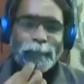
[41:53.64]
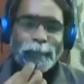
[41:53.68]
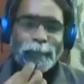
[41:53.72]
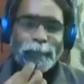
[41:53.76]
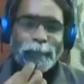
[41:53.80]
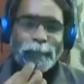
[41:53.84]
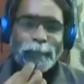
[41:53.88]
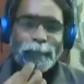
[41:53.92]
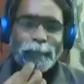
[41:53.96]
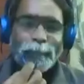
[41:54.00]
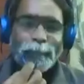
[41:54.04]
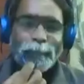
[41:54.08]

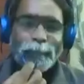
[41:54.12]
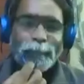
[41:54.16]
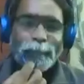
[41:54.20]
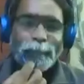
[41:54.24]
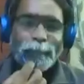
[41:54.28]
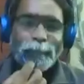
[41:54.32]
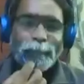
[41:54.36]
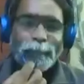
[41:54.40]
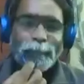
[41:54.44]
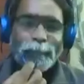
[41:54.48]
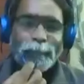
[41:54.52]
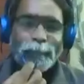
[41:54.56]

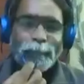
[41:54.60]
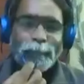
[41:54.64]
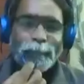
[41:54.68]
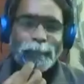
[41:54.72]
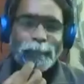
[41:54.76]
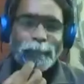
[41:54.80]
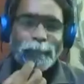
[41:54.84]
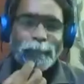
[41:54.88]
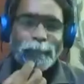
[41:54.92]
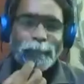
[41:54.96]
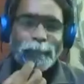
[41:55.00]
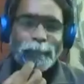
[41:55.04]

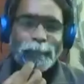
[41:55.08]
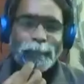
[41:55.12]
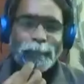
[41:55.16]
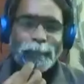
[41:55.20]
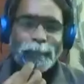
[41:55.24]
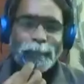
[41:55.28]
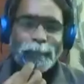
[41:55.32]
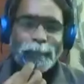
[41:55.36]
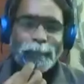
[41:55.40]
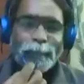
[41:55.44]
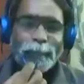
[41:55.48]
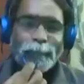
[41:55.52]

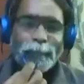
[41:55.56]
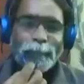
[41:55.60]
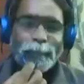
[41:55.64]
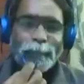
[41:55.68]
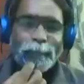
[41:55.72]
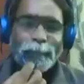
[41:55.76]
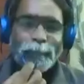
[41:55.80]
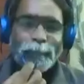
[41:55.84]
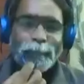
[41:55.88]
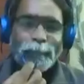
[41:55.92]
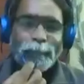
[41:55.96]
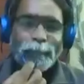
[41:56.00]

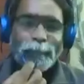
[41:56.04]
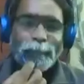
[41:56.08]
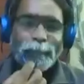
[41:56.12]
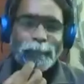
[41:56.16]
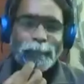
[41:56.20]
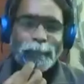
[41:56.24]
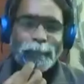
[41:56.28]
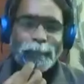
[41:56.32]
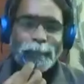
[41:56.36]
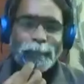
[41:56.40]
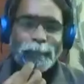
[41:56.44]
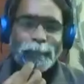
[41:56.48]

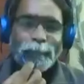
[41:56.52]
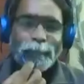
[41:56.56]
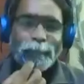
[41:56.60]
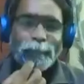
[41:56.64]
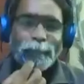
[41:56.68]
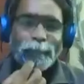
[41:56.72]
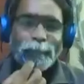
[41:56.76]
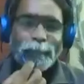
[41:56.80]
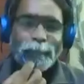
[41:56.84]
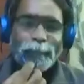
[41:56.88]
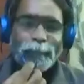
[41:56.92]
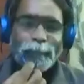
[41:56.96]

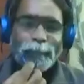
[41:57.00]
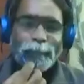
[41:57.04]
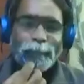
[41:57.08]
[no speech]